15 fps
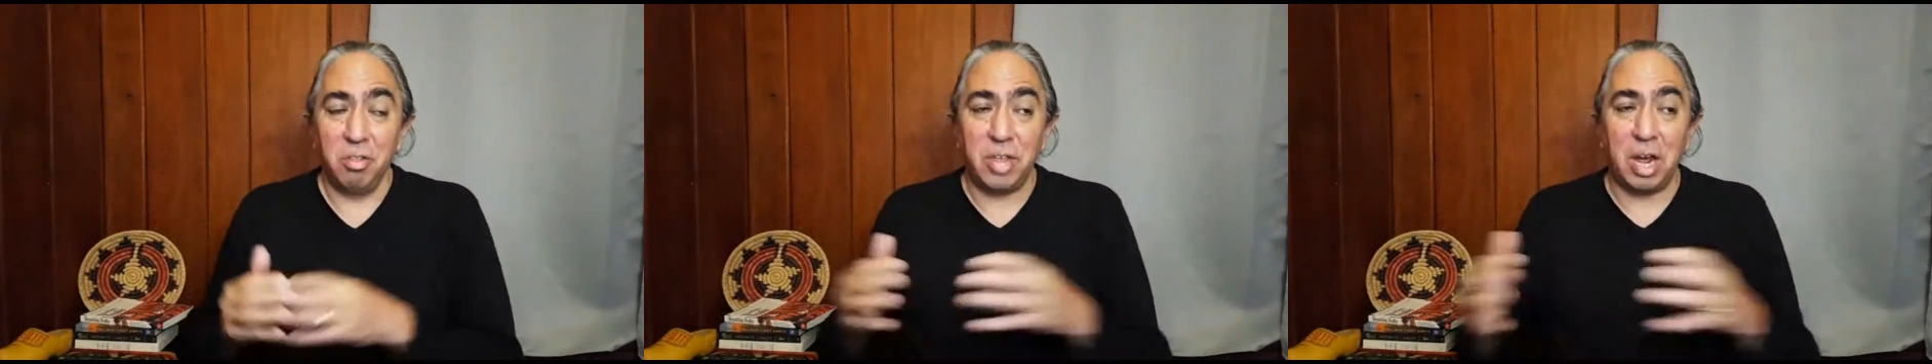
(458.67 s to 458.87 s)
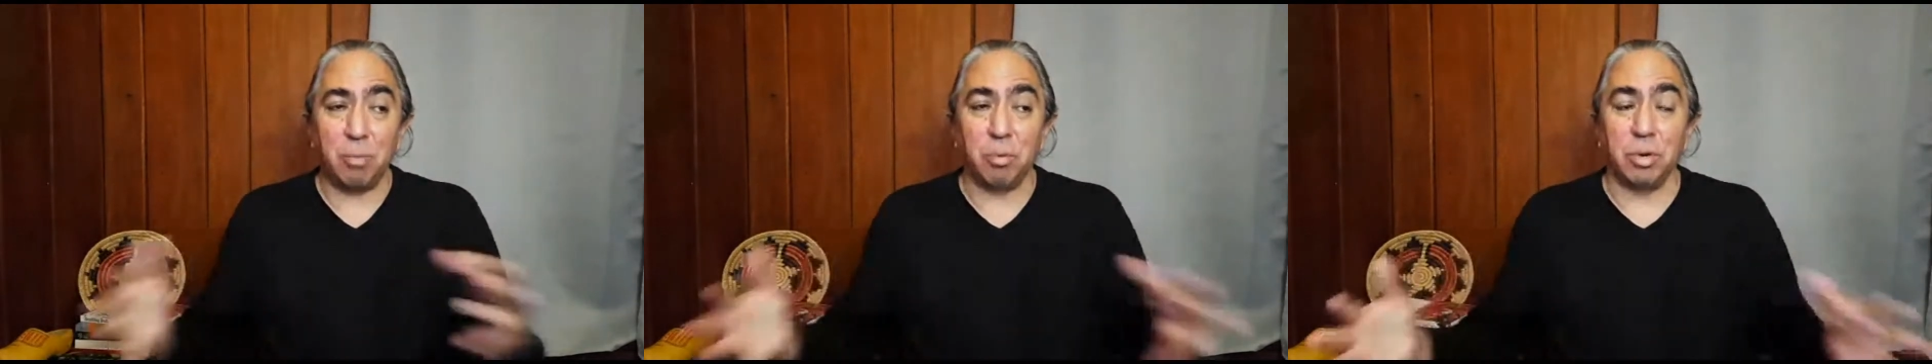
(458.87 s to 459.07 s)

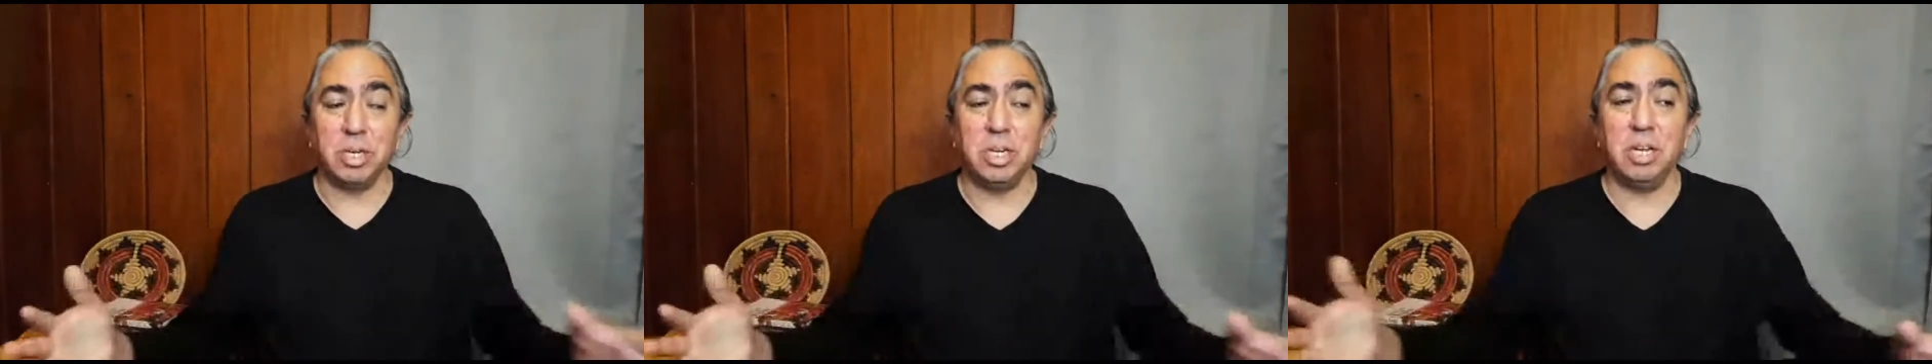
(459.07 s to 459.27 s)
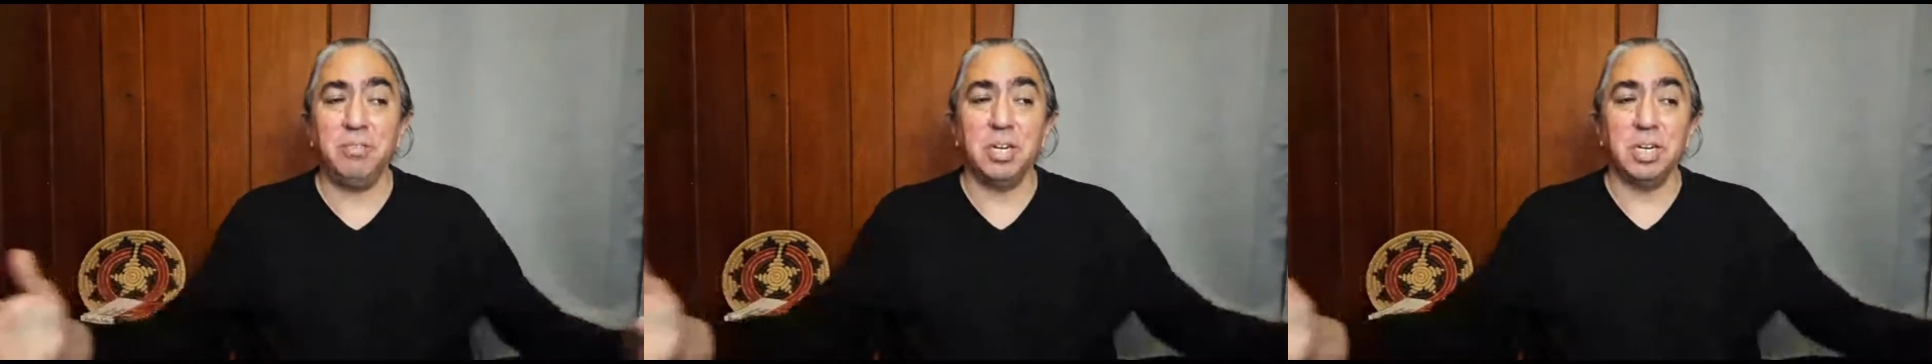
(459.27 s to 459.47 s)
that were
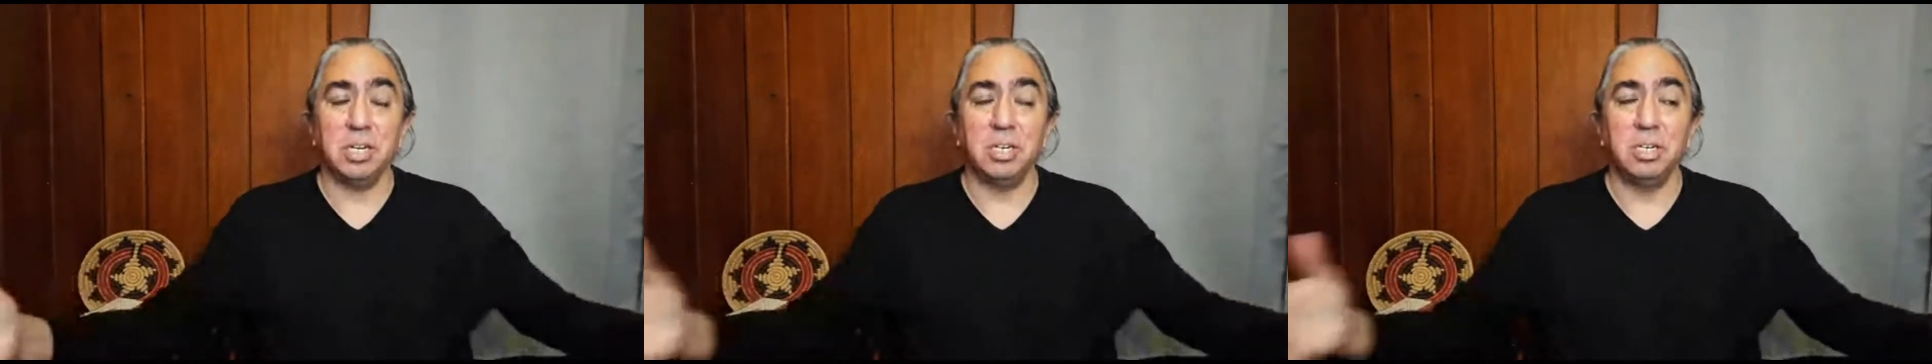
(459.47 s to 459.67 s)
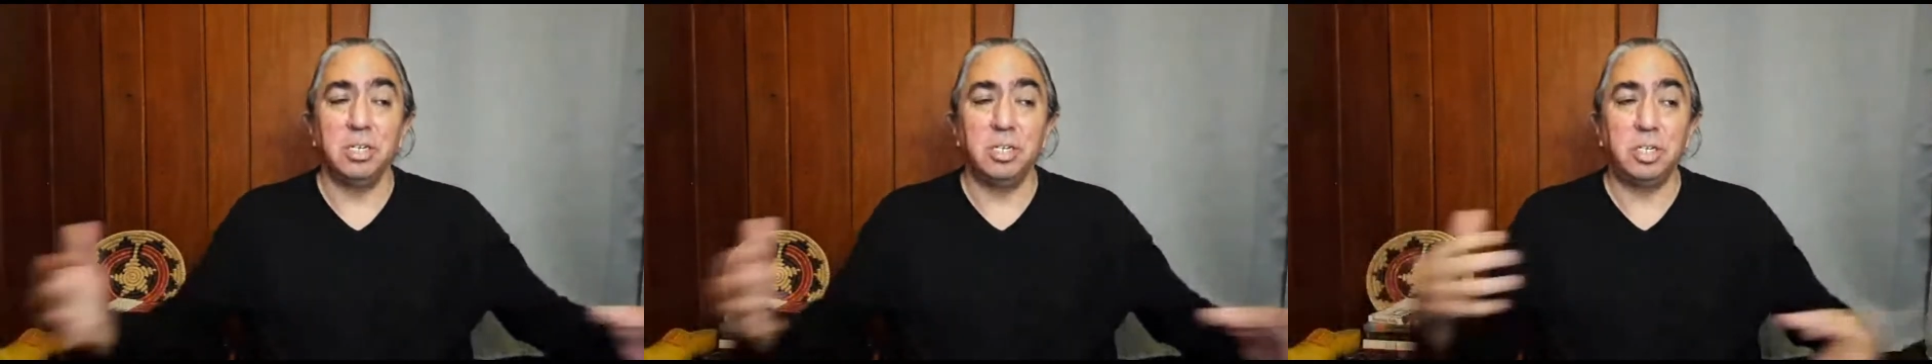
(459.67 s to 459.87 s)

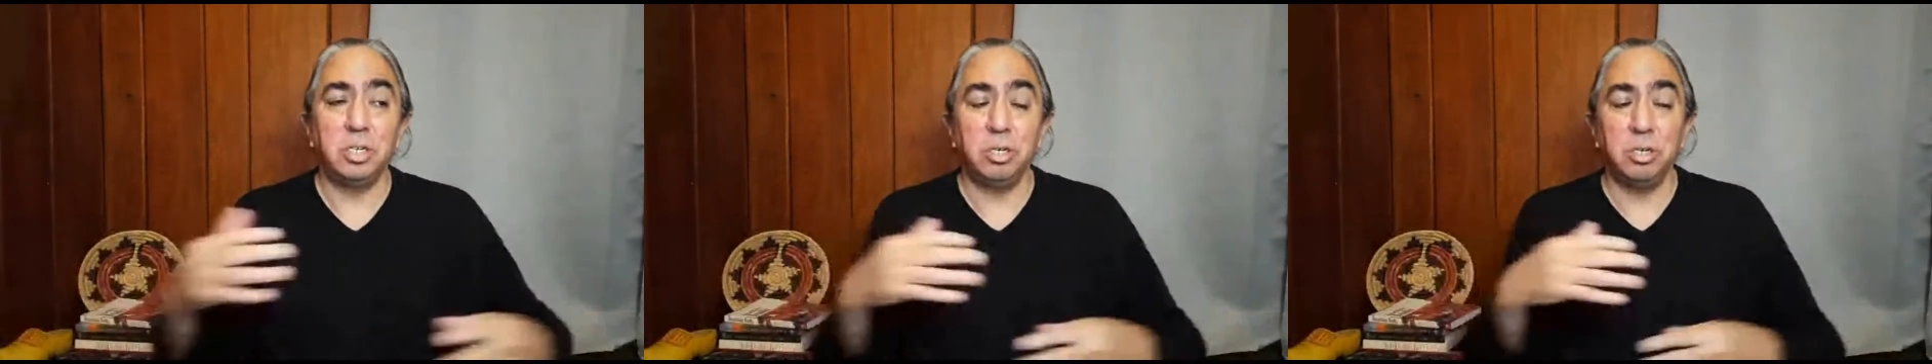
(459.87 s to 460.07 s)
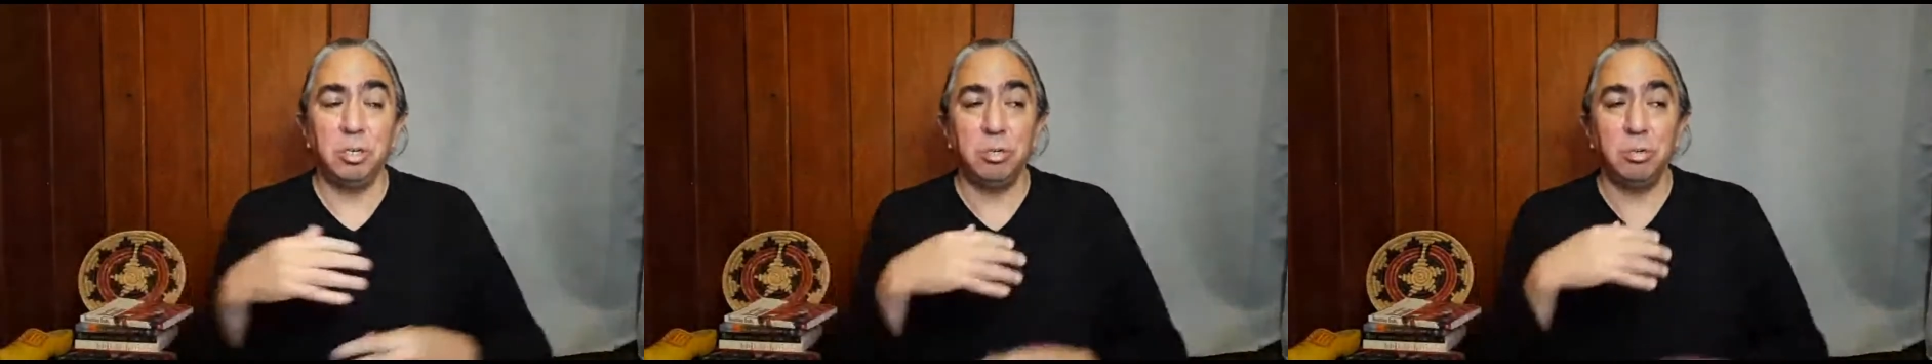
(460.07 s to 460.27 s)
given
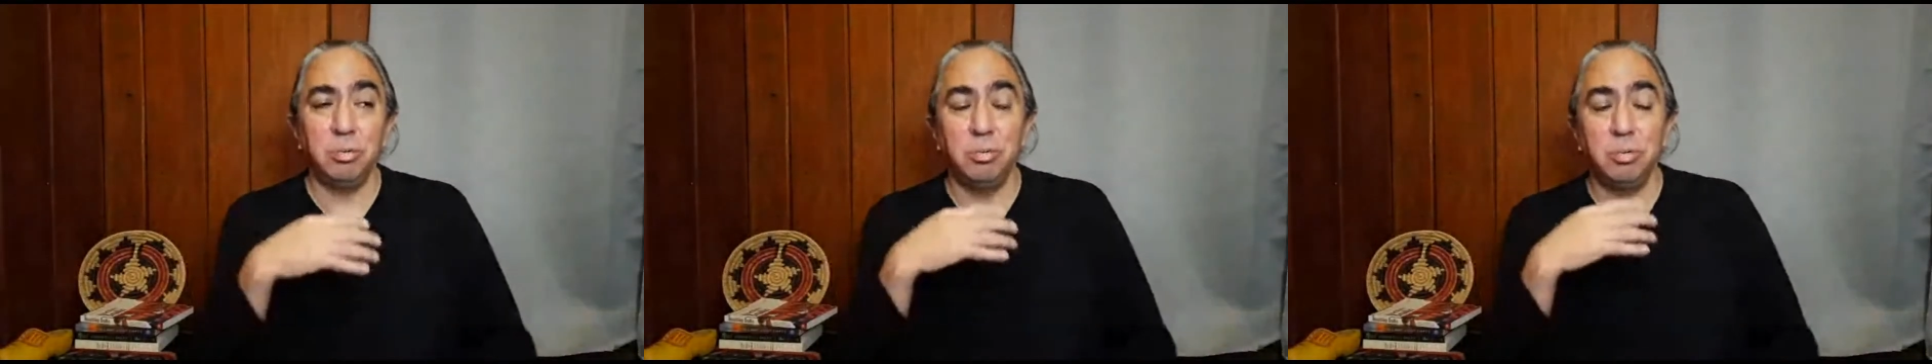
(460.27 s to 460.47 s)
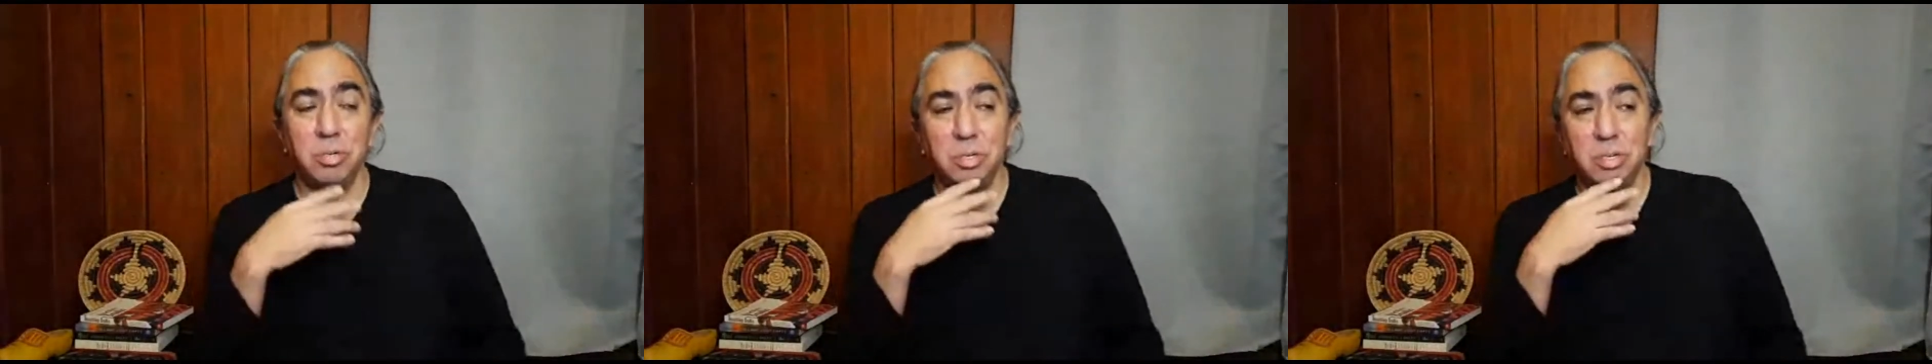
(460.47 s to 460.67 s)

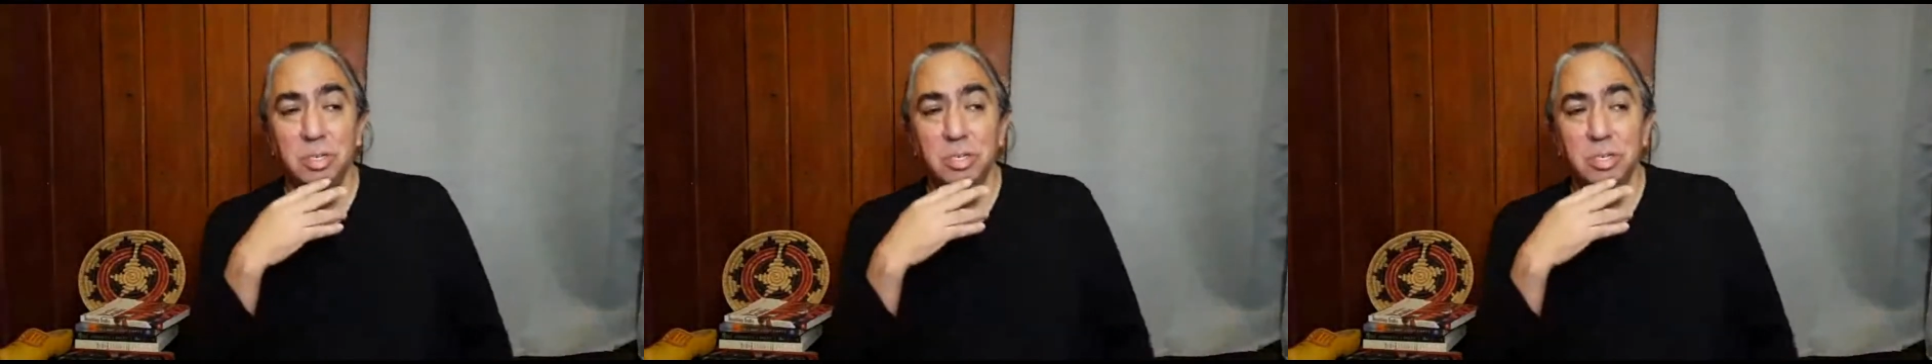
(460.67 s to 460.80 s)
to